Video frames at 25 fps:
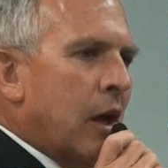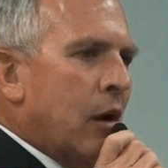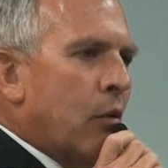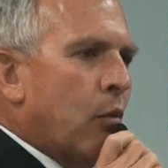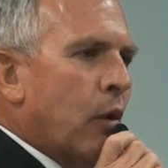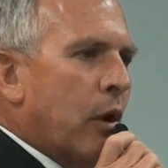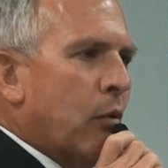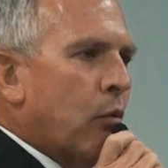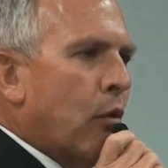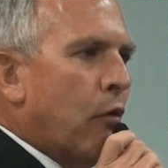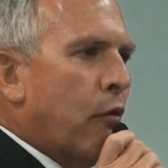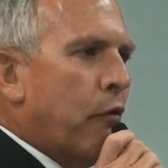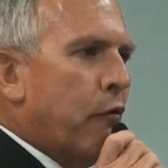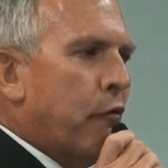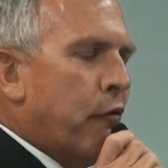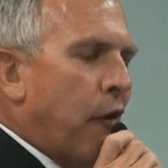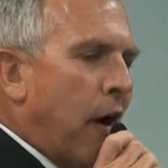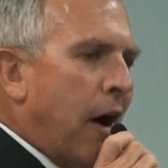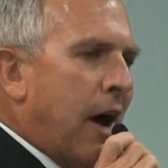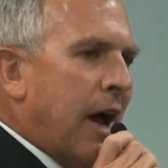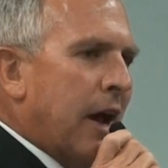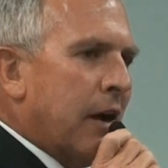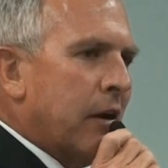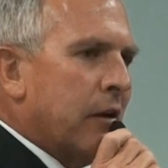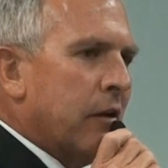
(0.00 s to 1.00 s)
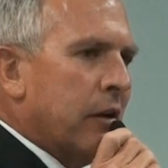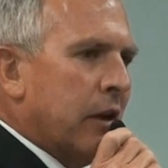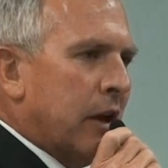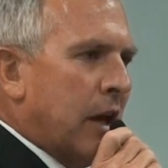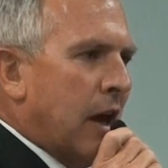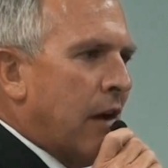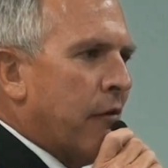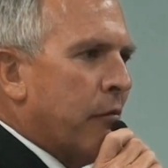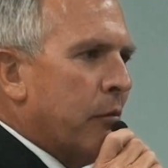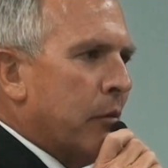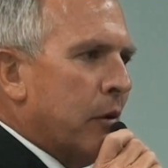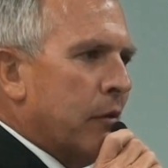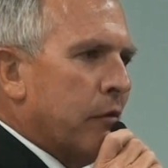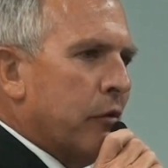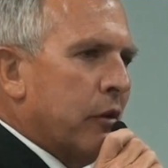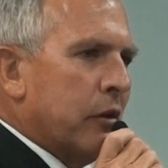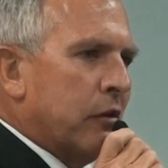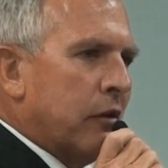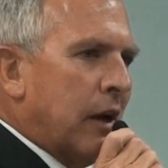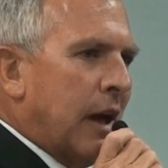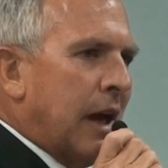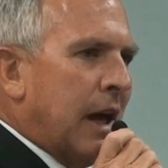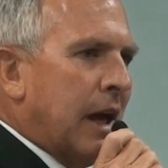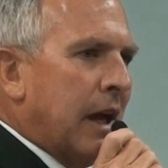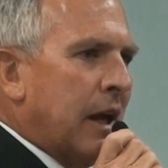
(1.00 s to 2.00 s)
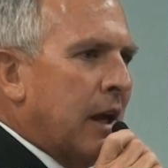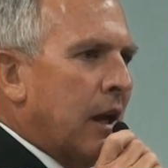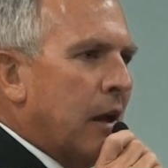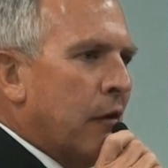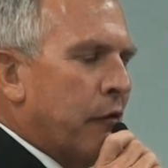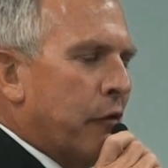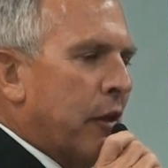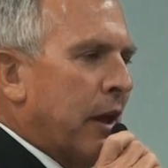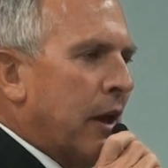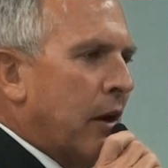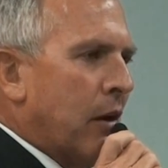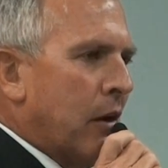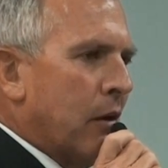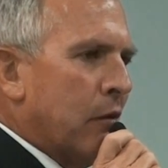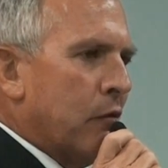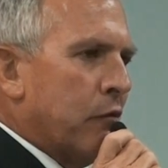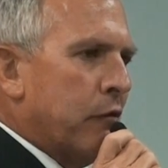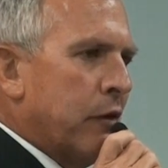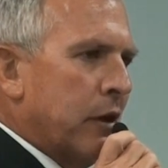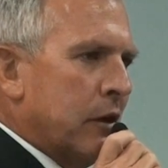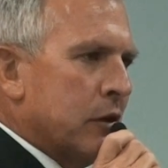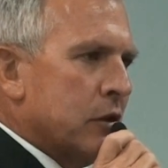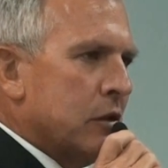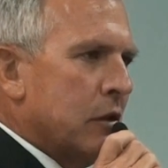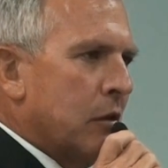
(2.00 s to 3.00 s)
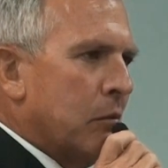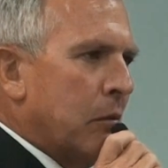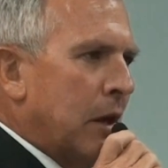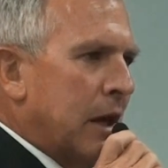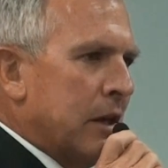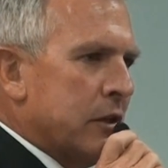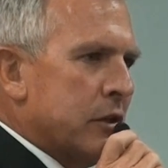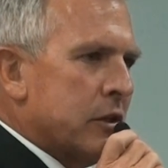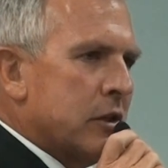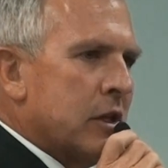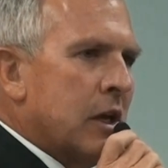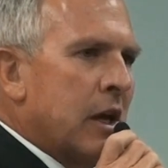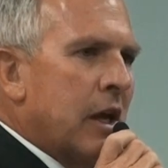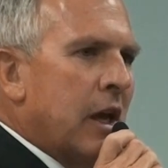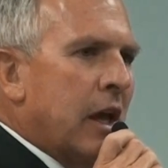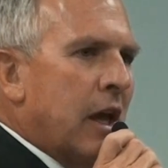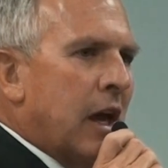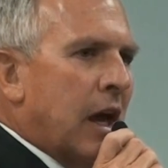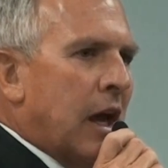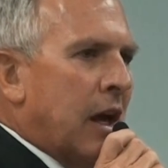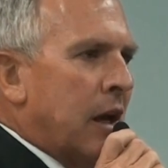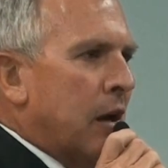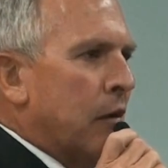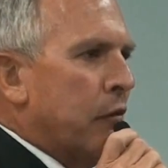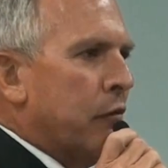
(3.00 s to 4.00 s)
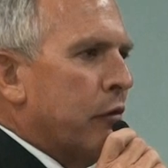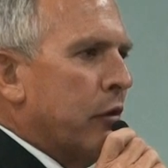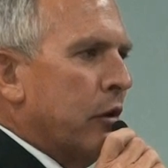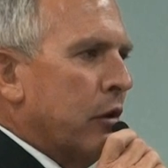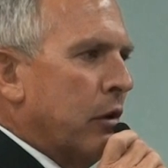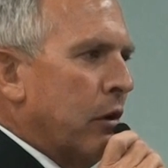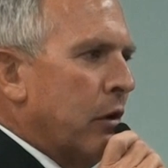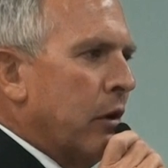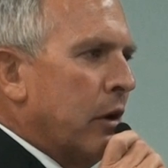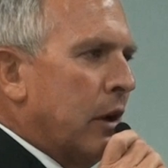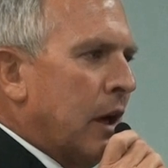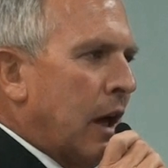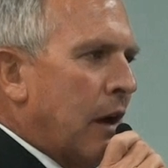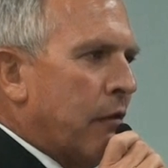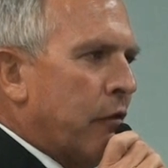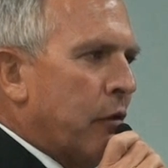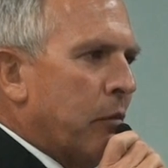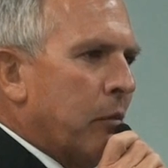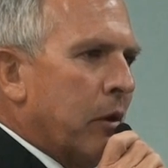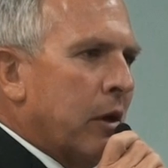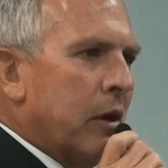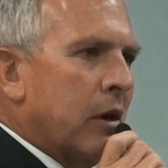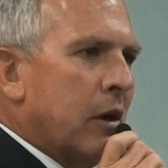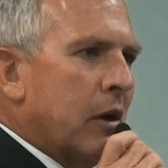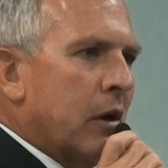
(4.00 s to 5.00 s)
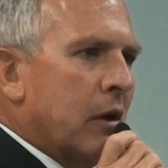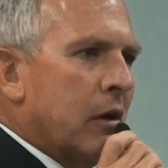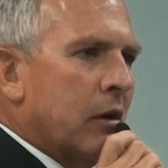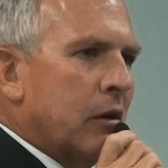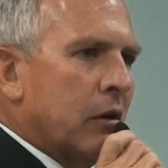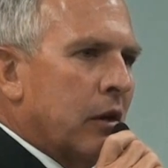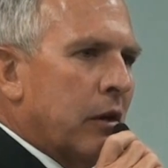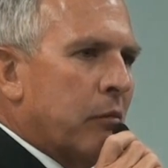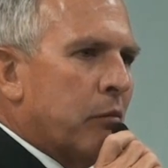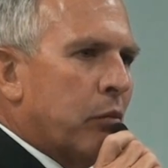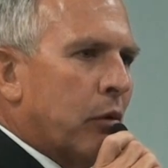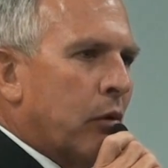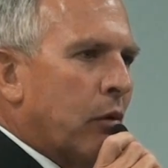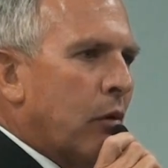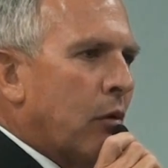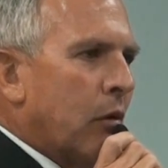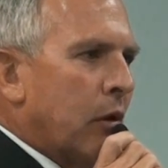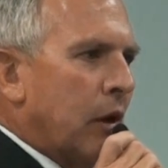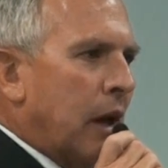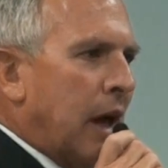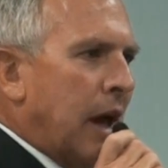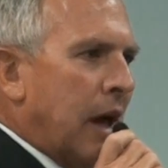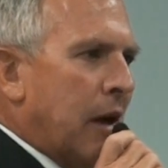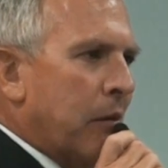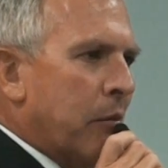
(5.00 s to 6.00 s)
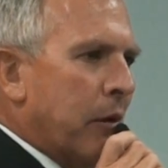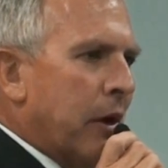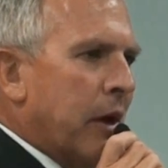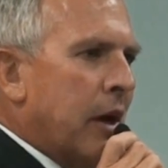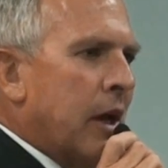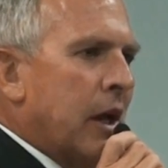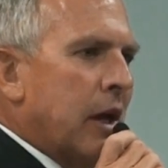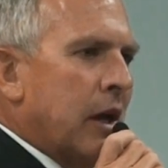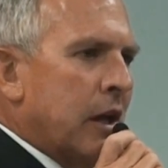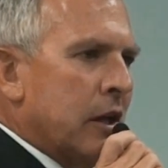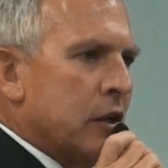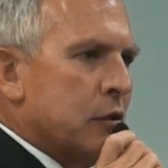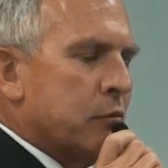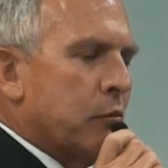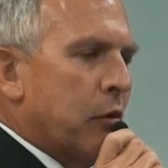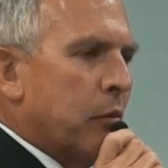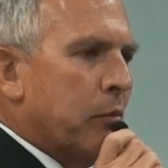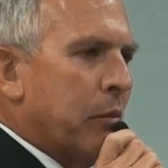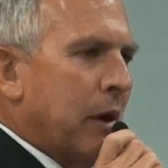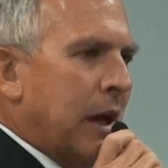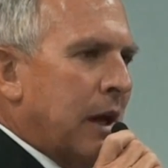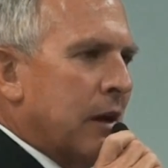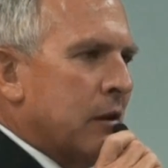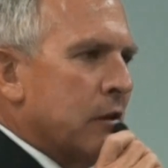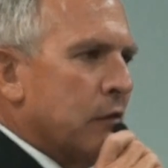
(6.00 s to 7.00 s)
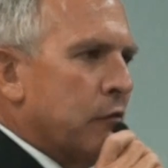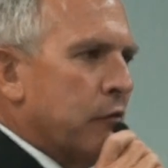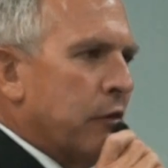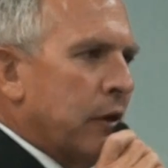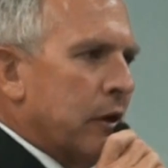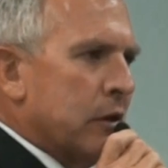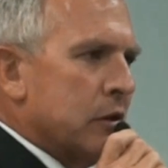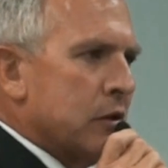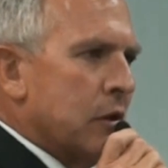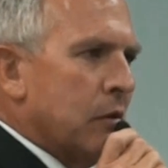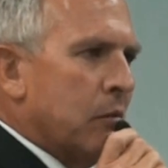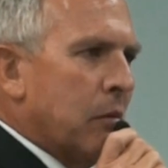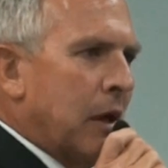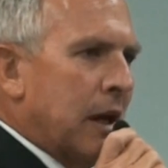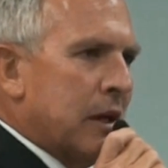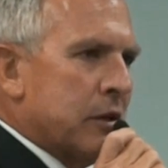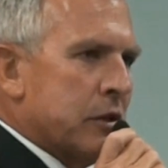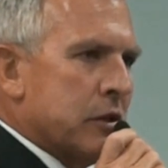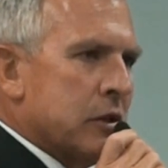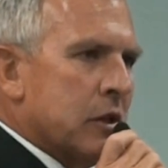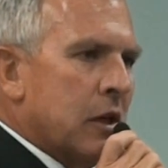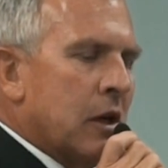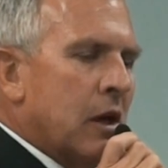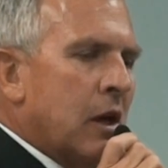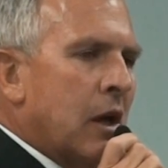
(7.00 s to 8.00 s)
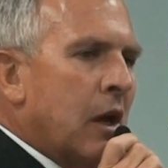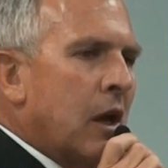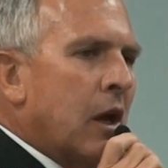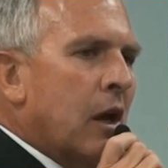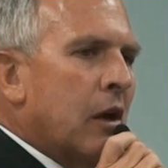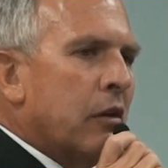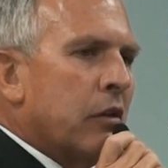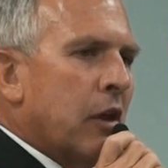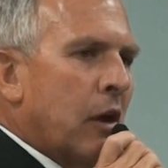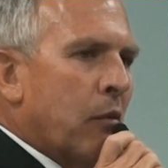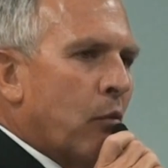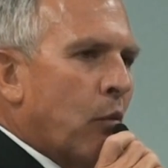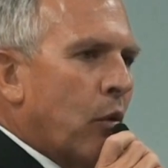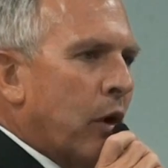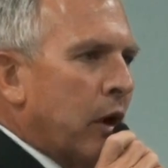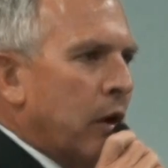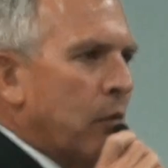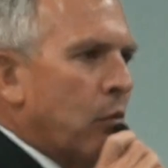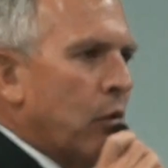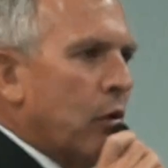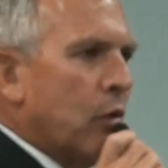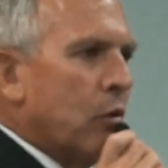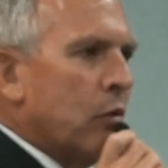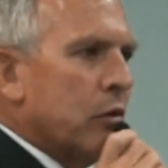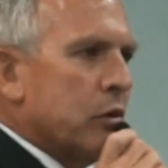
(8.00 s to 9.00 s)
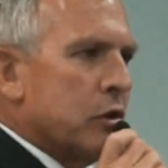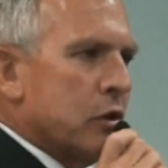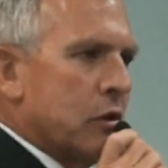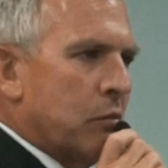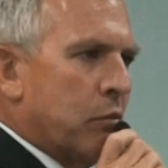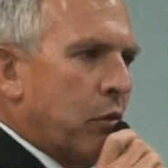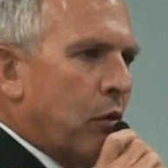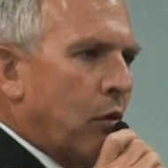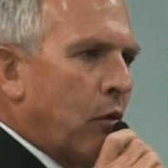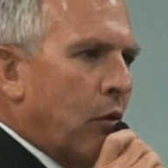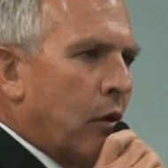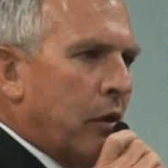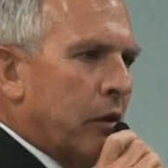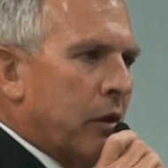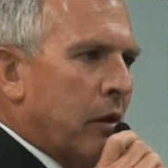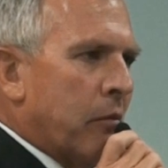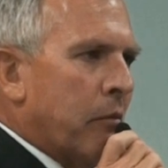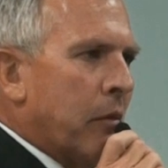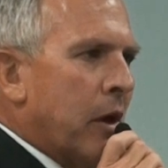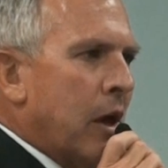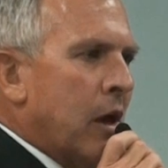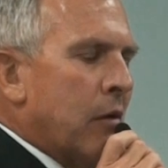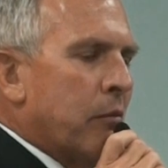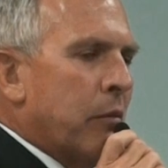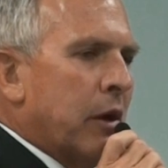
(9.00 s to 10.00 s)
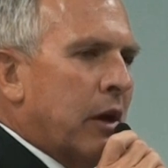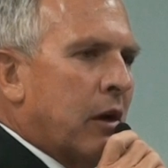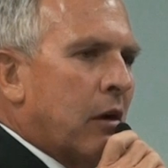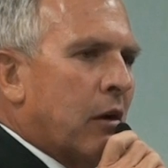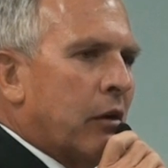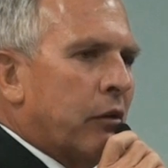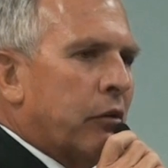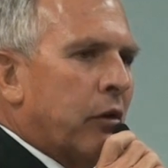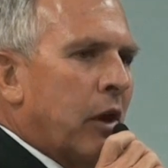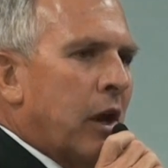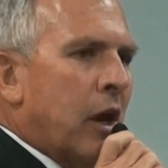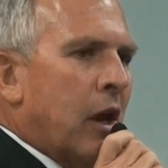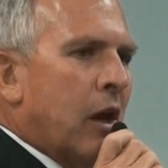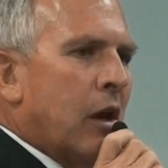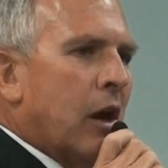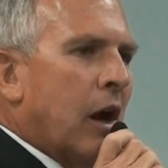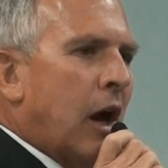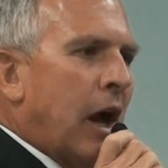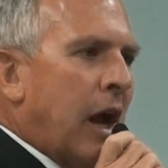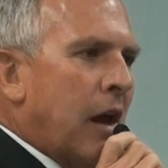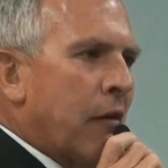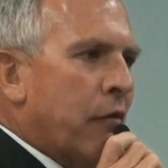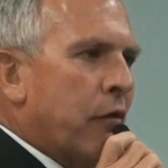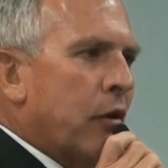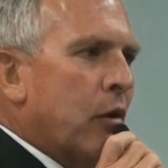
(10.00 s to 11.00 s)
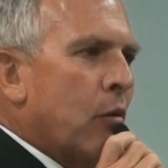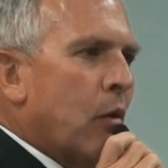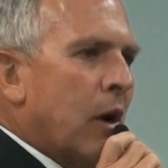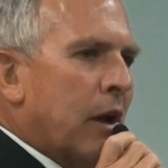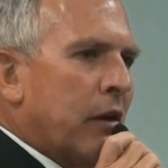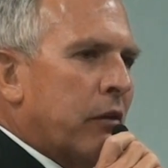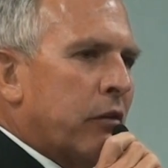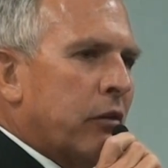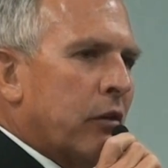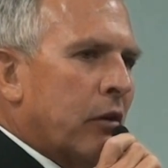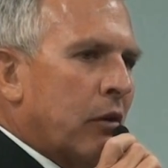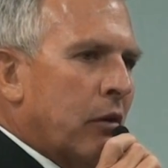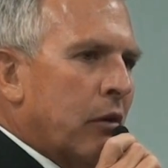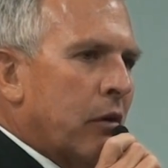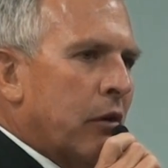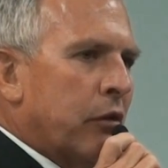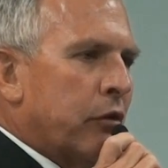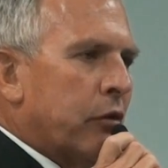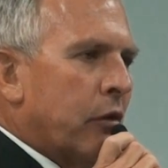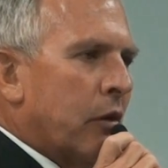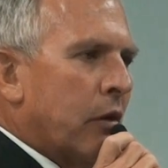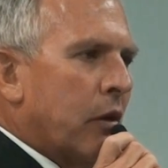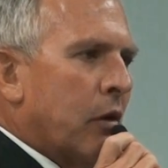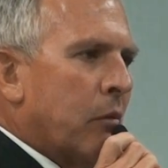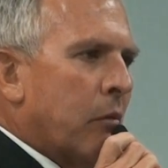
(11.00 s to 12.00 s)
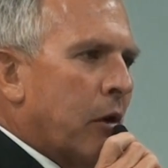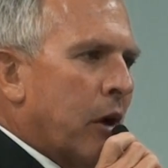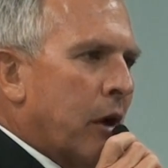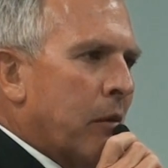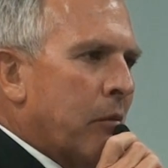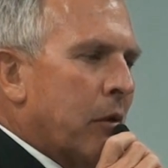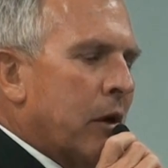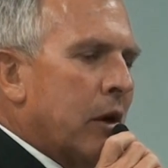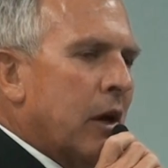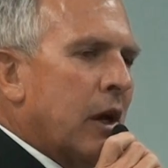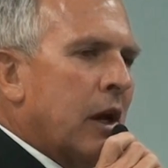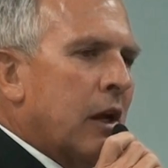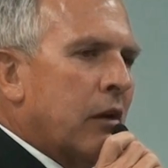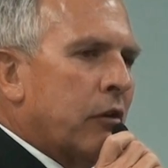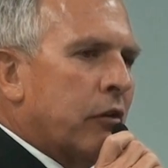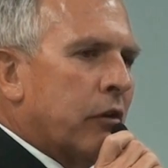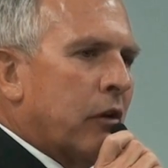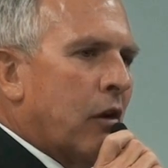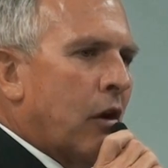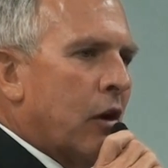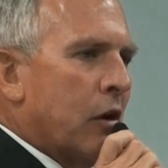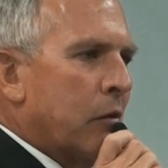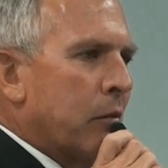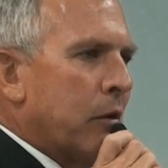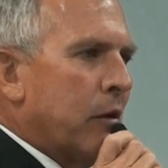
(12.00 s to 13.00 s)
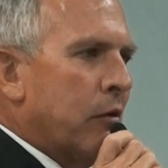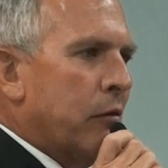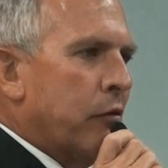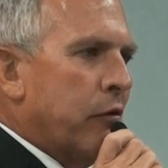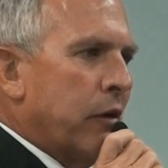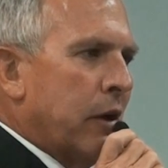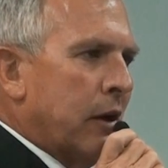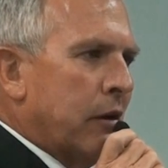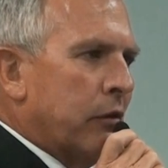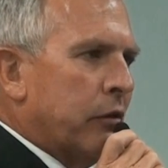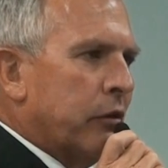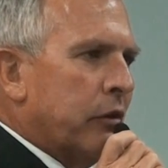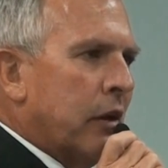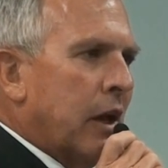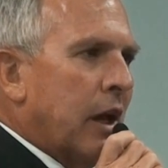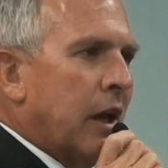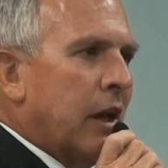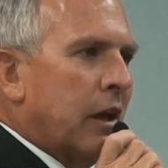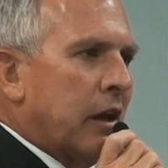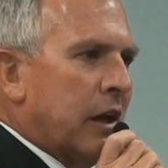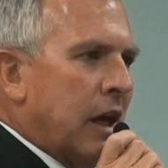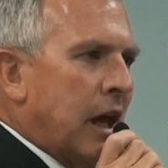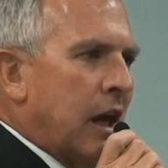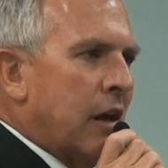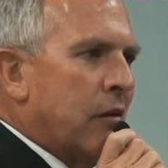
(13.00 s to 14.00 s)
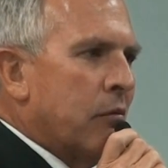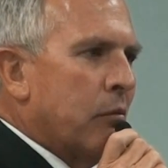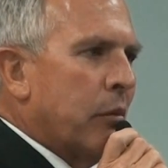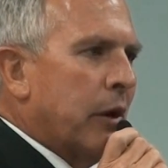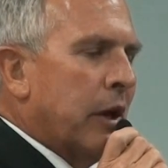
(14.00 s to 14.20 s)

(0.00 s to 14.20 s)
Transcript: We will fight the government of the day if they don't fix the mess. And if the new government, Liberal or Labor, is prepared to fix the mess, then we will support them, because everyone's a loser at the moment. It's got to be fixed. It can